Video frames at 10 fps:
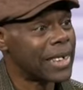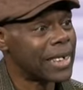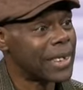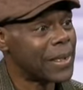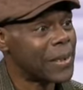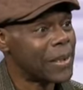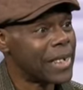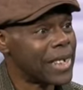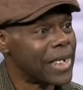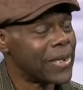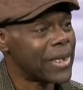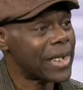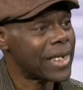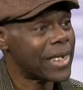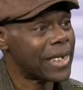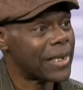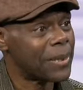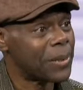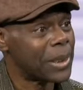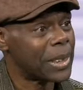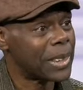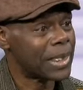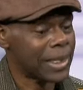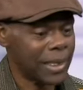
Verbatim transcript: it uh, in Uganda, which,